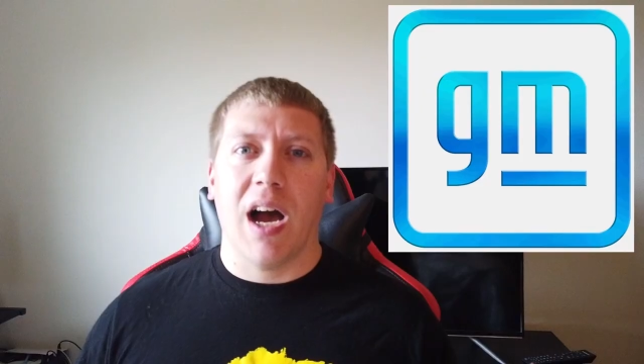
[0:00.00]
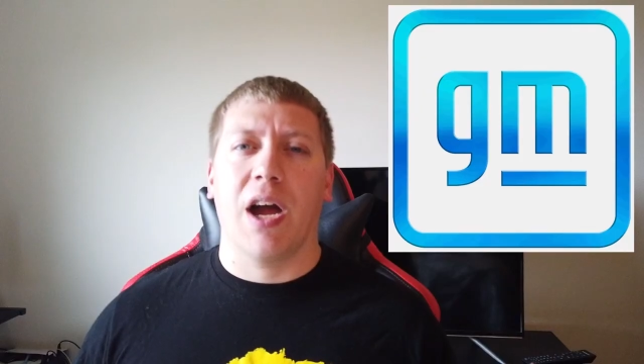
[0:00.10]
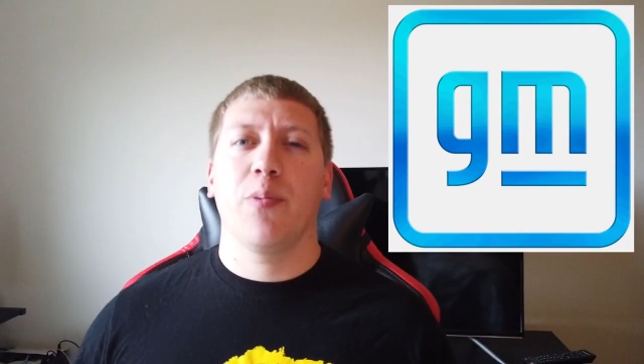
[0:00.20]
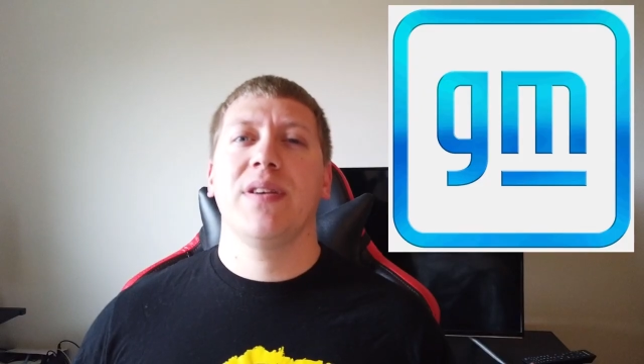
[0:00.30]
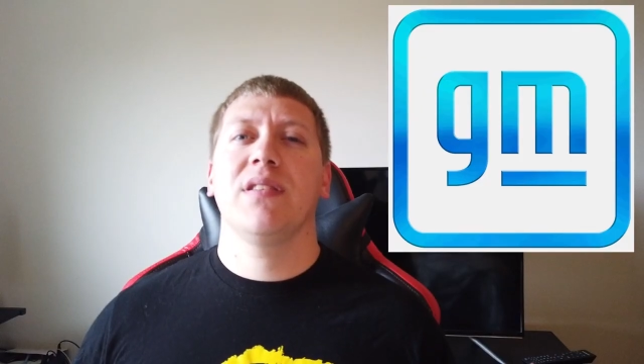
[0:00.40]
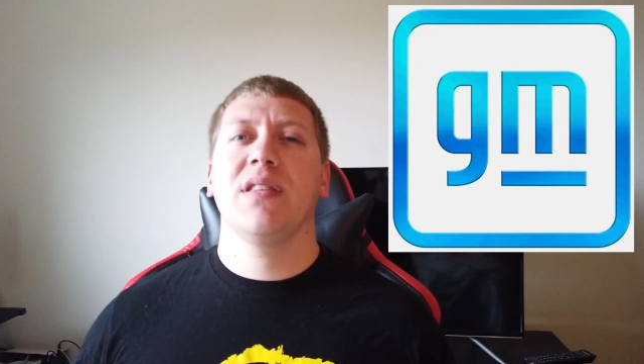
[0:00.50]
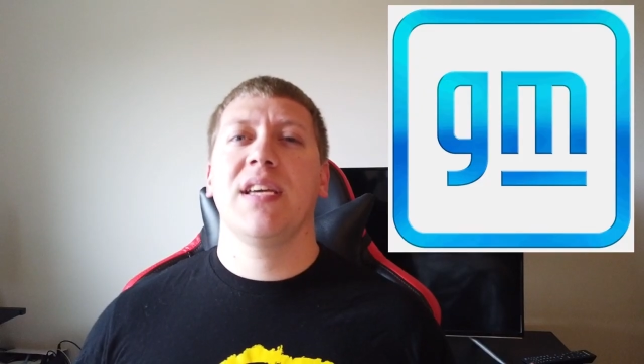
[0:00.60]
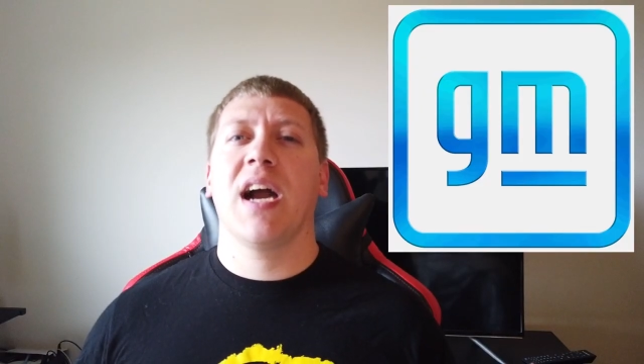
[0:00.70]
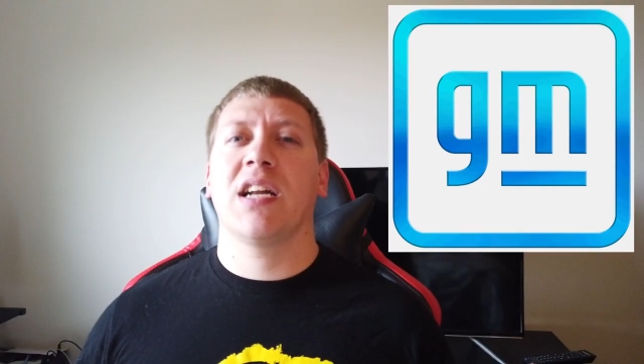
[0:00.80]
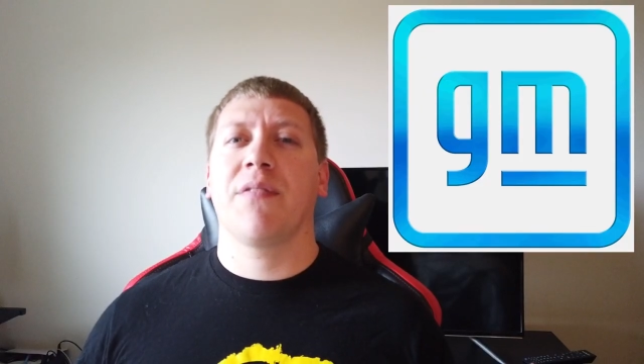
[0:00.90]
I recently
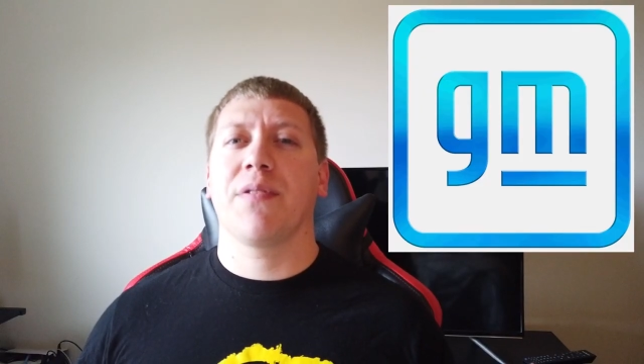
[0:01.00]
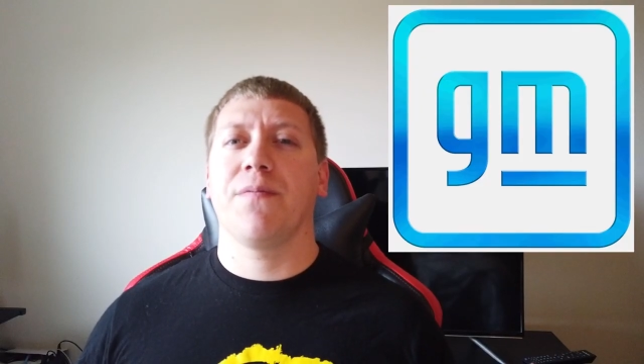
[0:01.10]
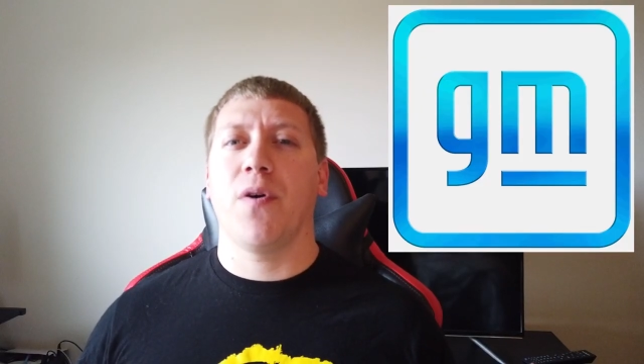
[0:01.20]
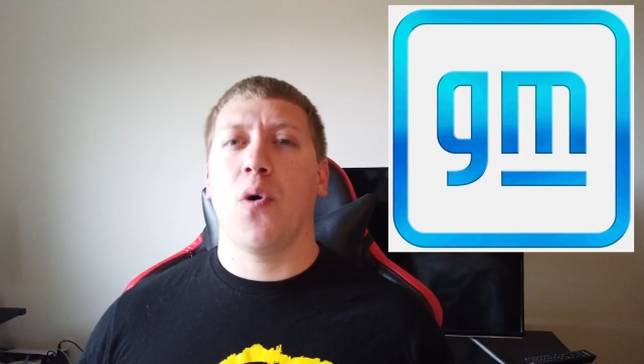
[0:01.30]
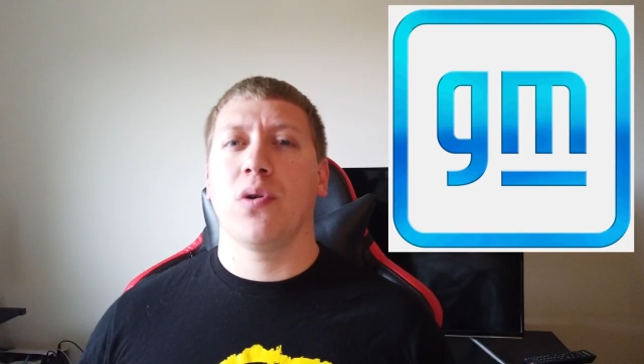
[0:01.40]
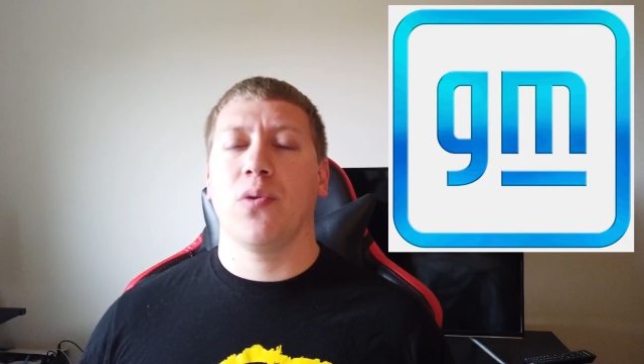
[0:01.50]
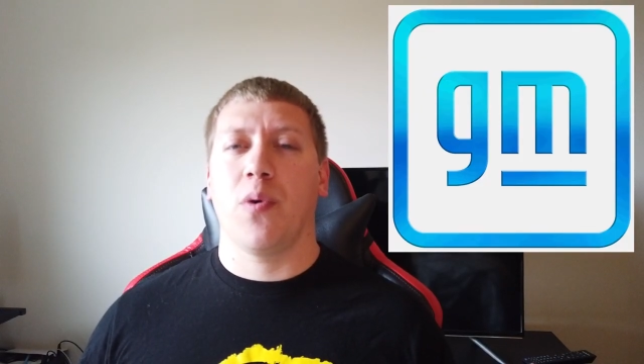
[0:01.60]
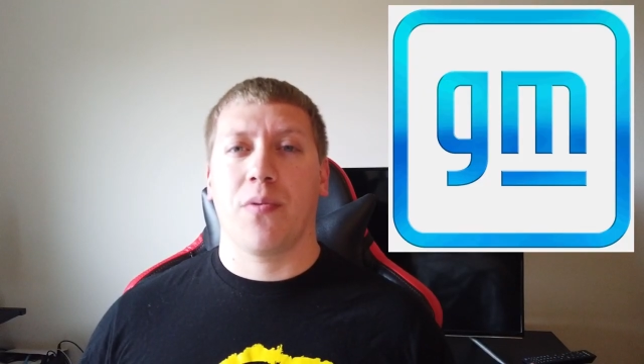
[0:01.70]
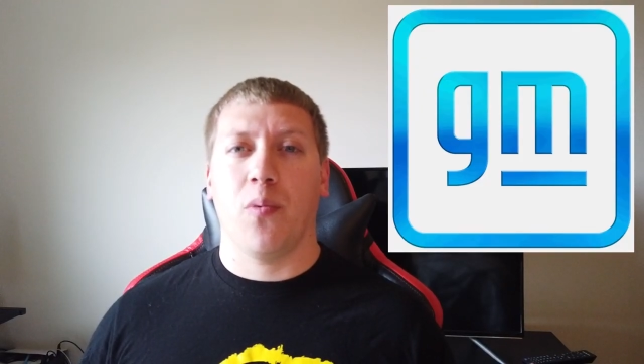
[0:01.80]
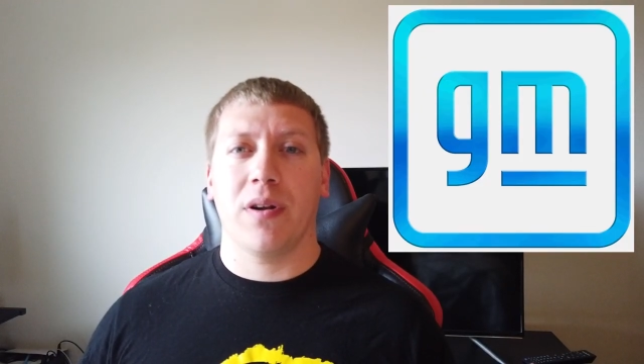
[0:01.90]
got off the phone
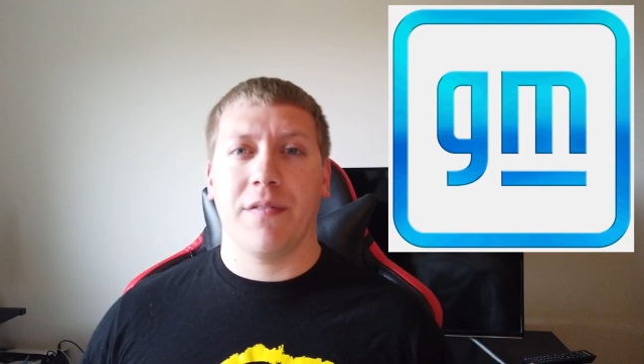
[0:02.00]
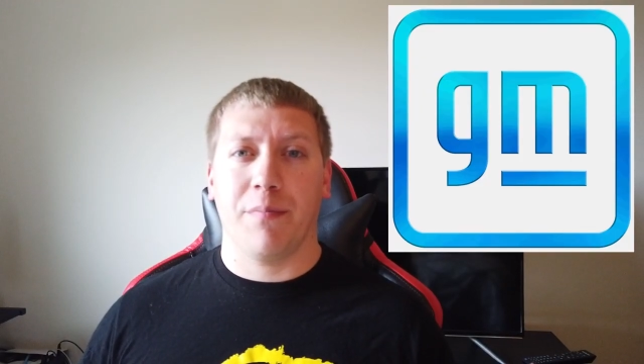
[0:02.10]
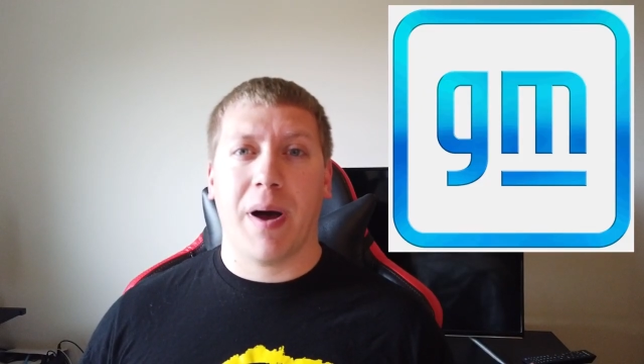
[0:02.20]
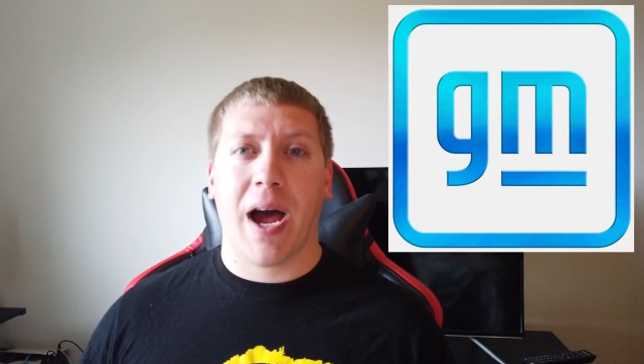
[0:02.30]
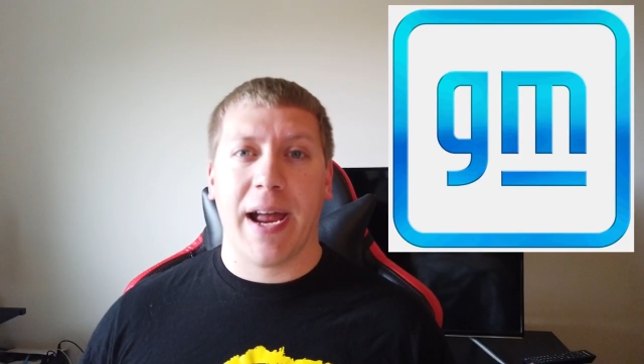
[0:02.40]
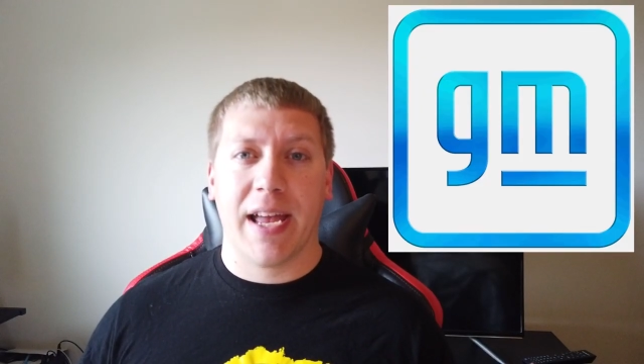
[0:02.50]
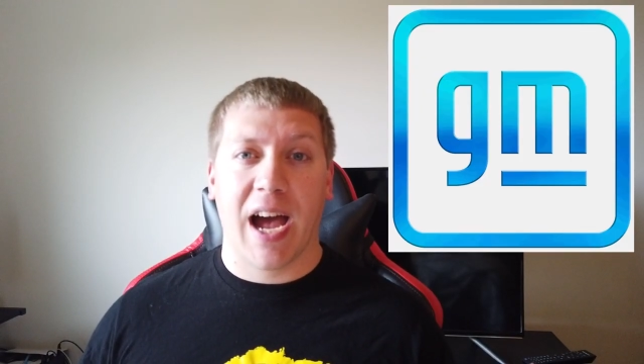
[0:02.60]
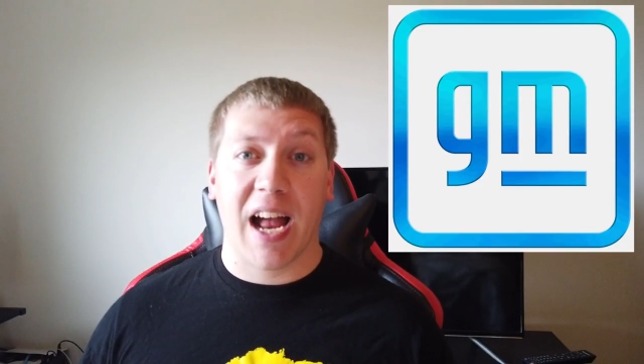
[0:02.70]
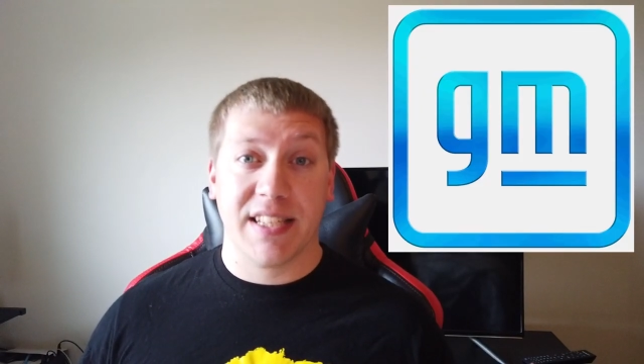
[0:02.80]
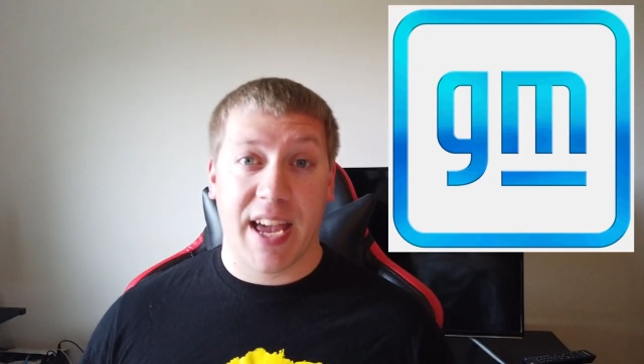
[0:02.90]
with one of my
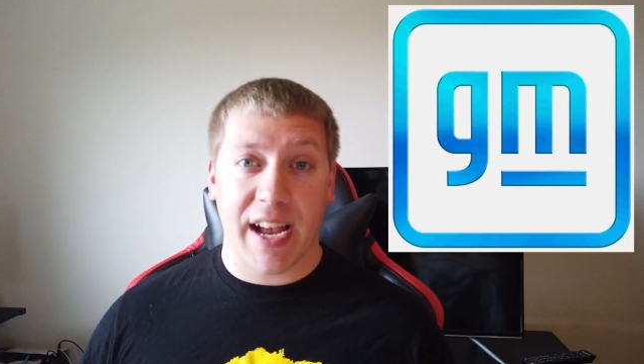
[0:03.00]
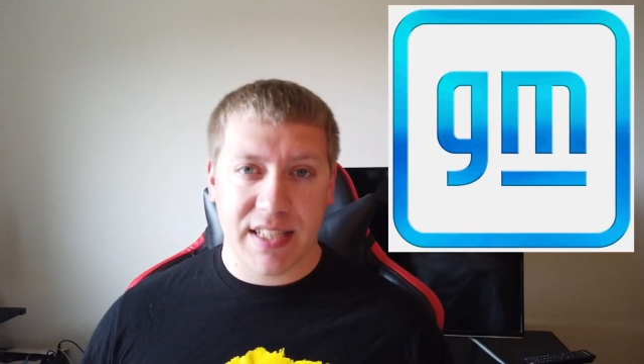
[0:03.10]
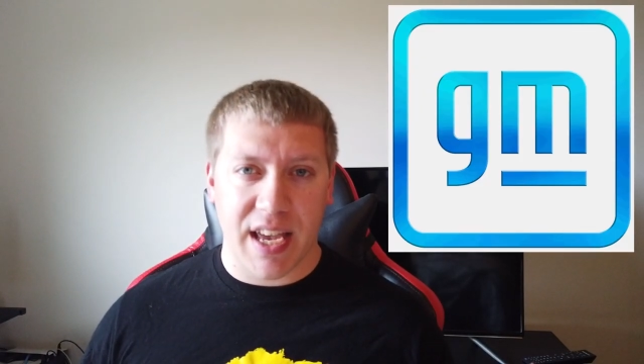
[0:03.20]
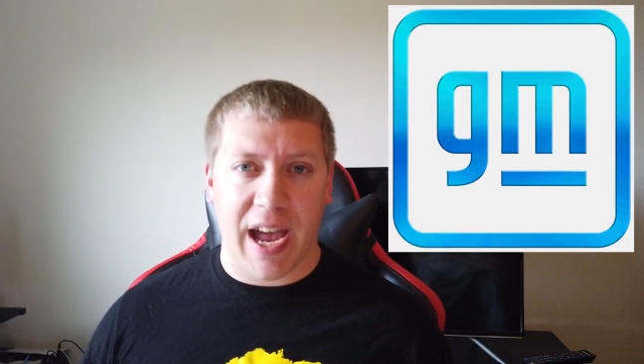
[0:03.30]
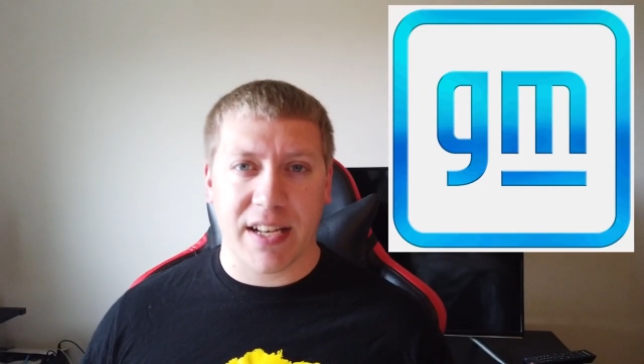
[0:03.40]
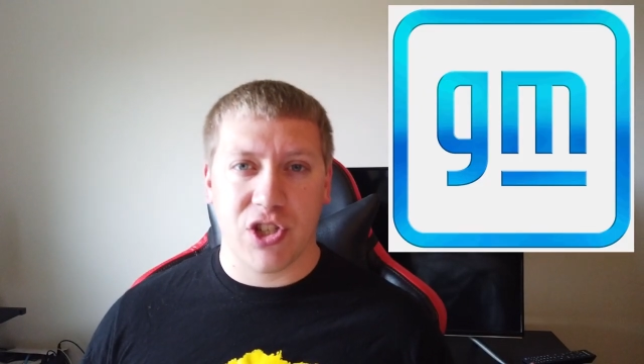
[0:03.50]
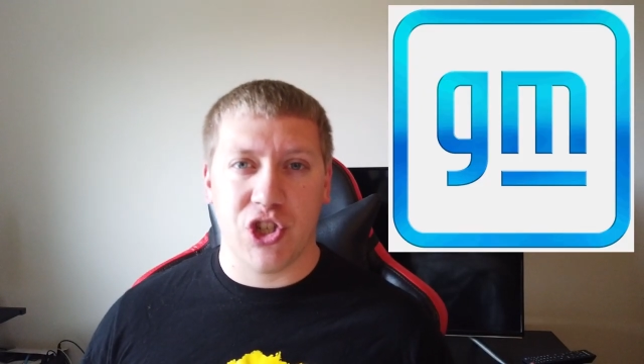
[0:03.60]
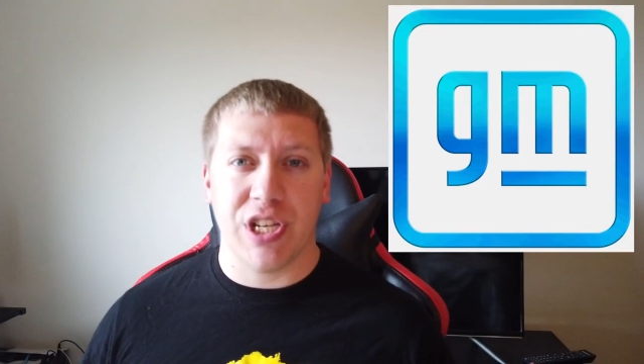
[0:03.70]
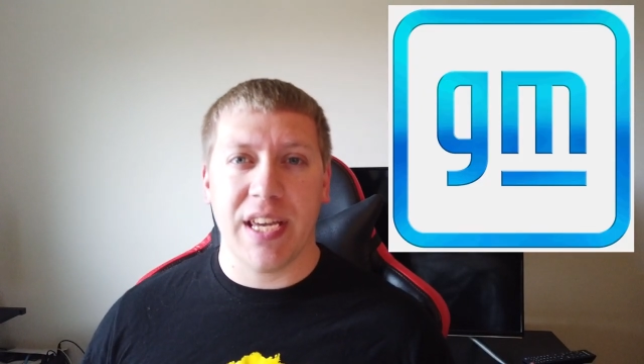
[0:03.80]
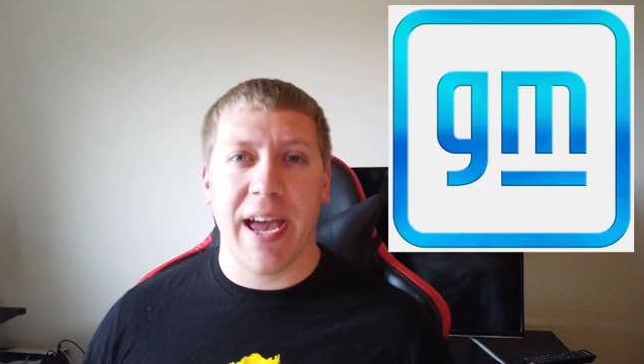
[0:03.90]
contacts at
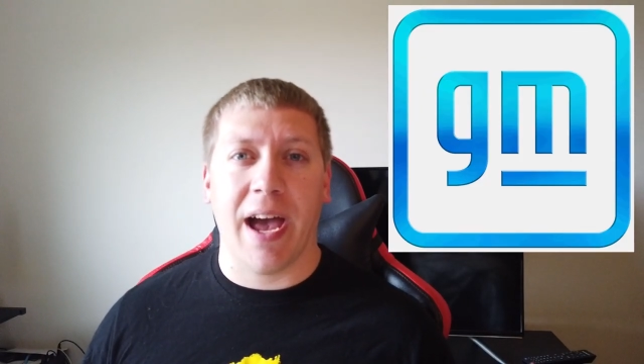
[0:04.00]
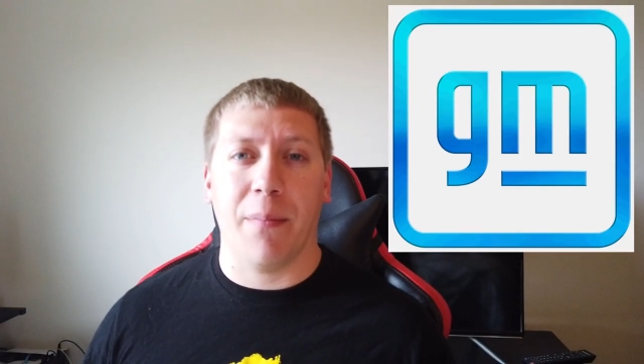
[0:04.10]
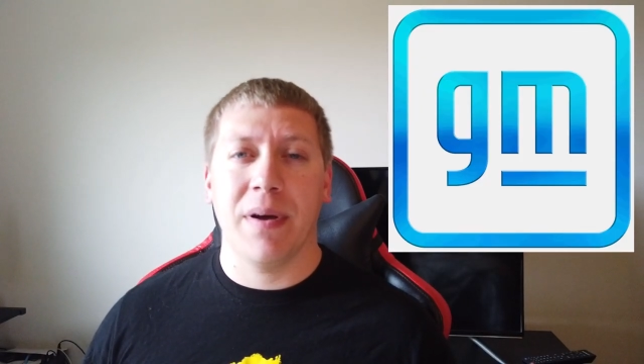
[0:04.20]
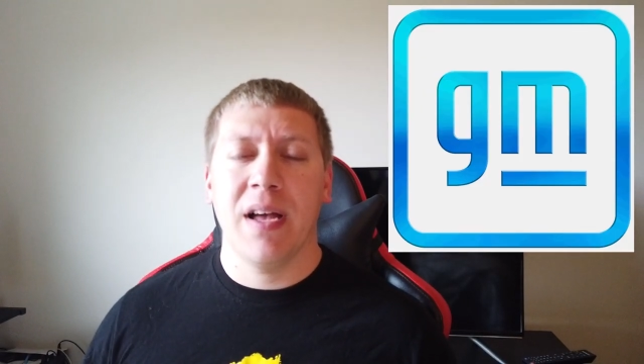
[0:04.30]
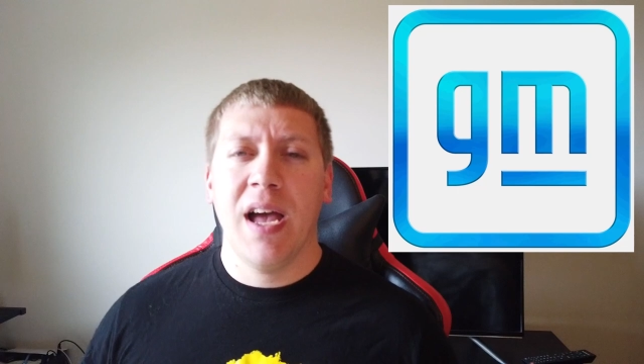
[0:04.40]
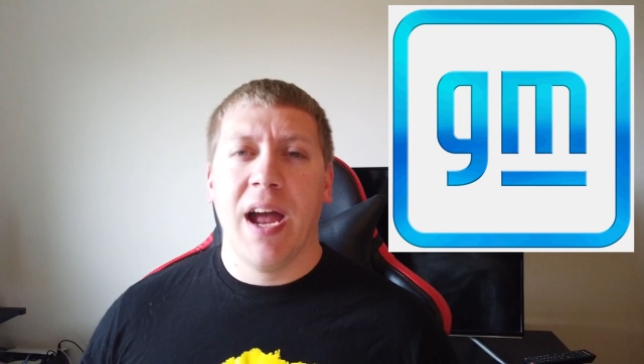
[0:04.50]
GM,